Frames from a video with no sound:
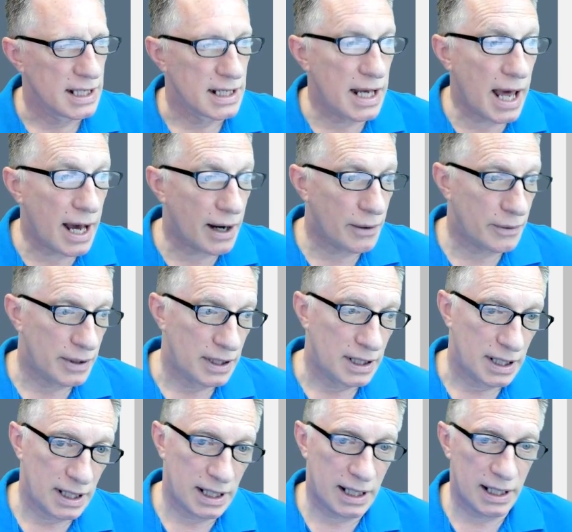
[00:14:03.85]
Now,
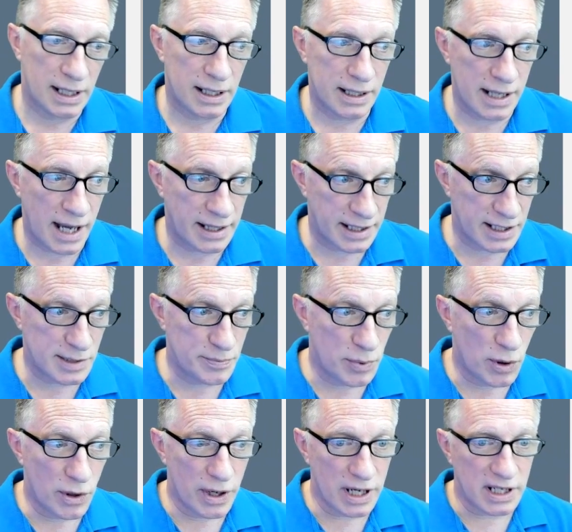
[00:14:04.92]
at this
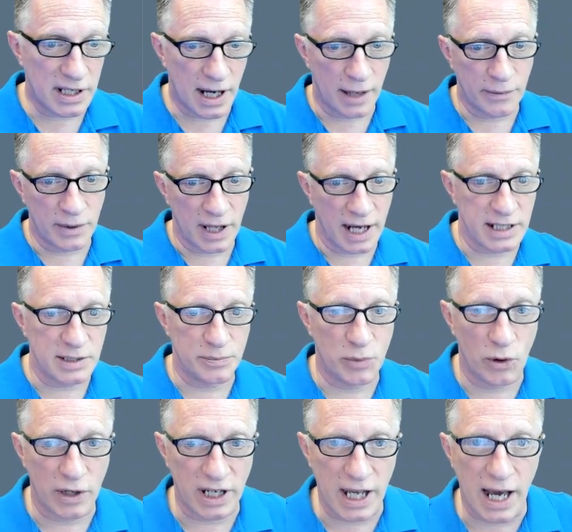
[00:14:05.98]
point, I would like to
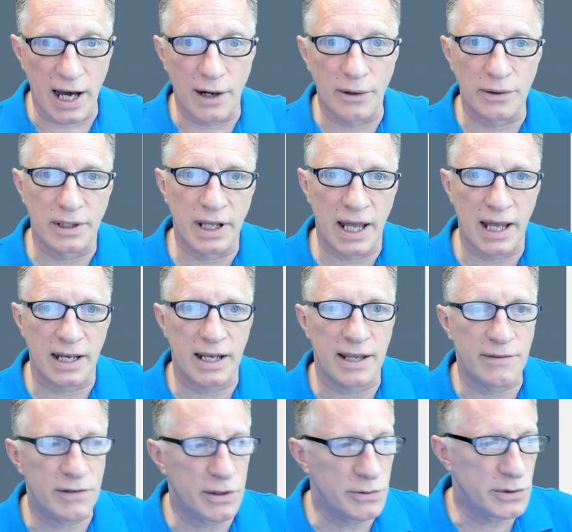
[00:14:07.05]
point out that
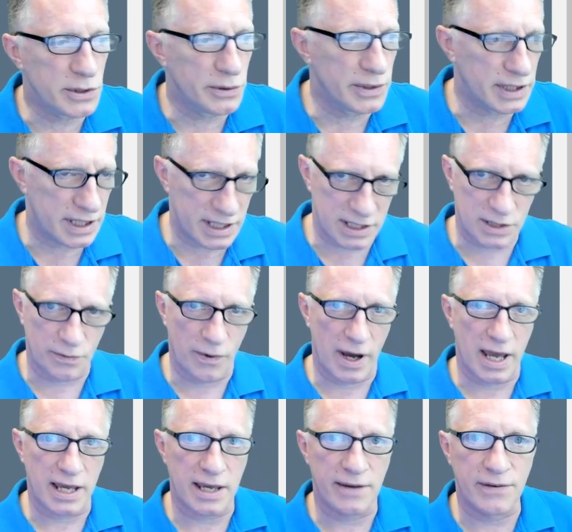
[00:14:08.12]
if you do it this
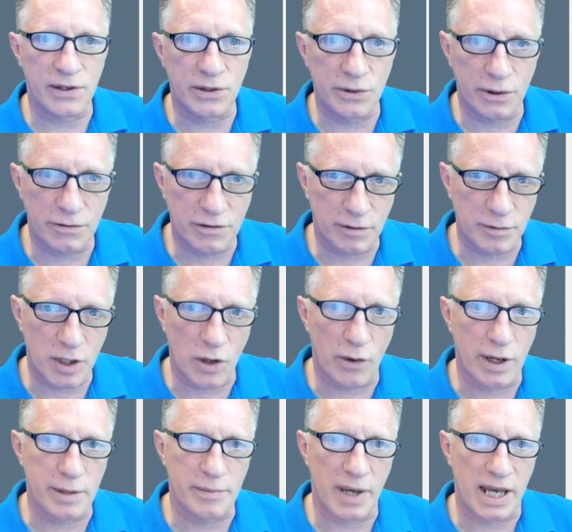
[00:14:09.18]
way, if you do it from
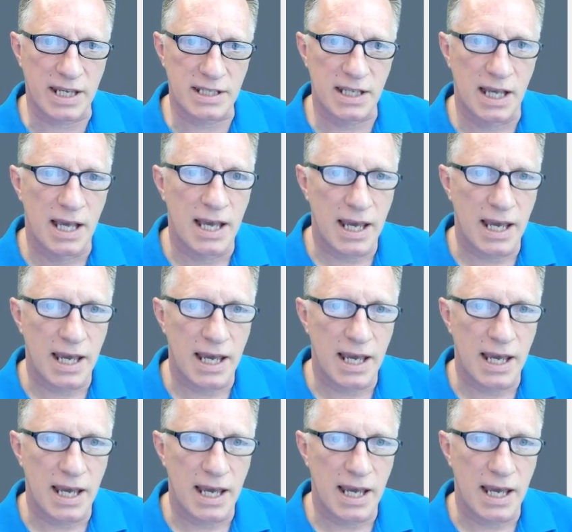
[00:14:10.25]
Coinbase,